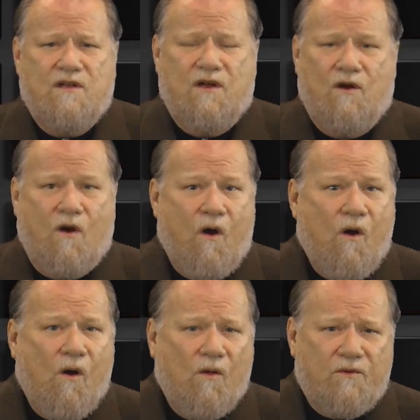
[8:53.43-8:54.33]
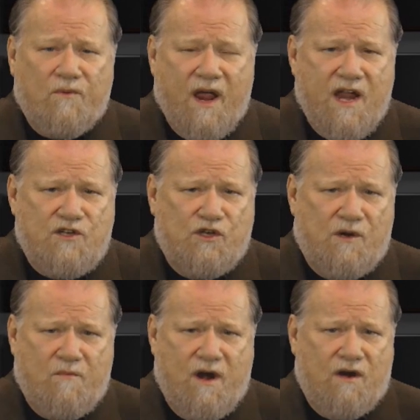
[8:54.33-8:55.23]
are all the rage in
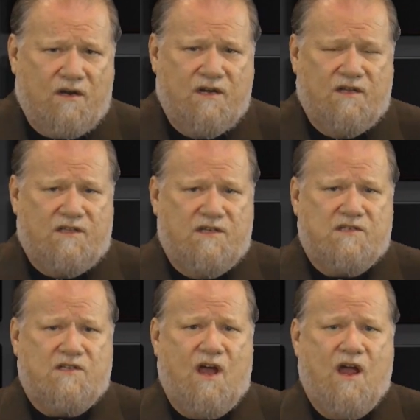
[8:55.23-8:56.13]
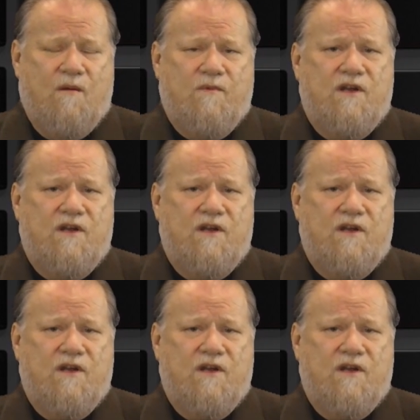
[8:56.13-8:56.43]
America at this time.